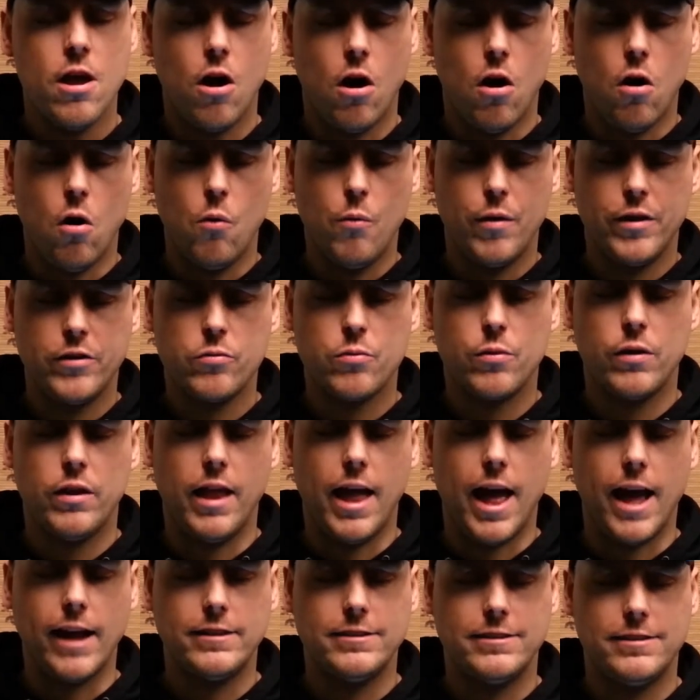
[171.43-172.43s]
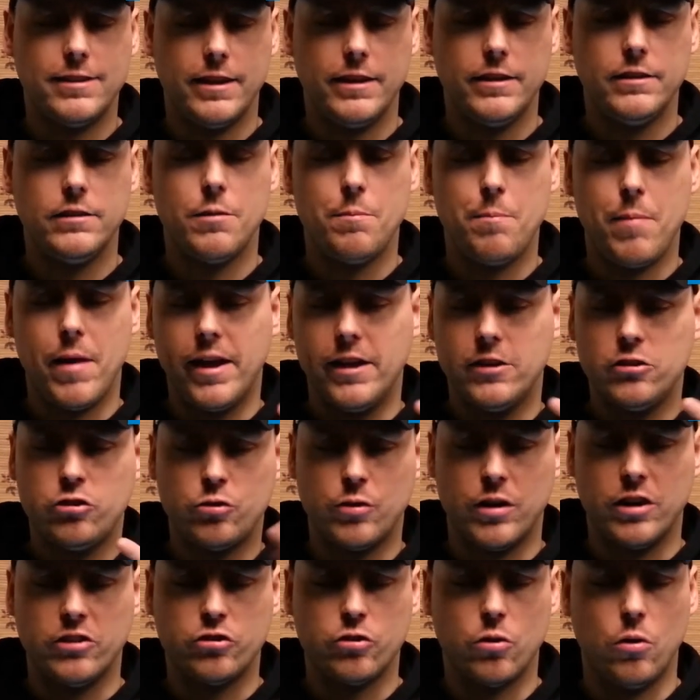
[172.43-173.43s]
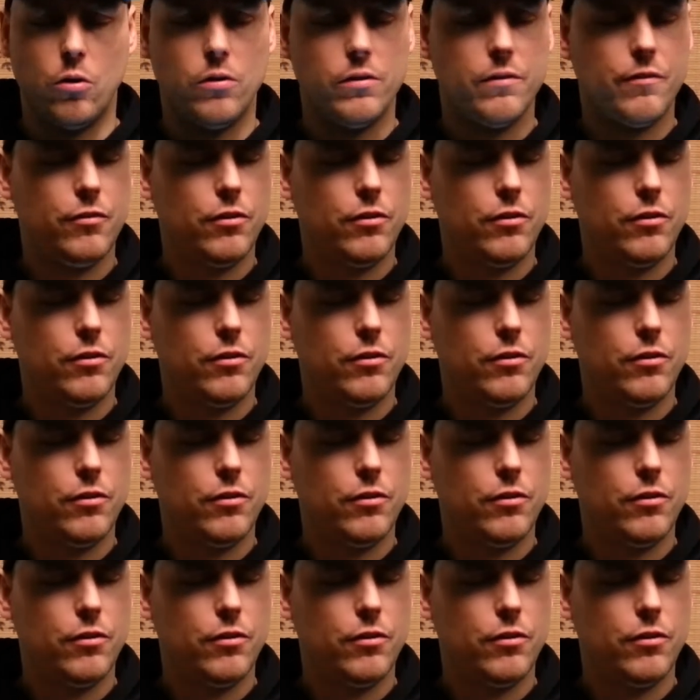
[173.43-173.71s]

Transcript: always relaxing the pain threshold.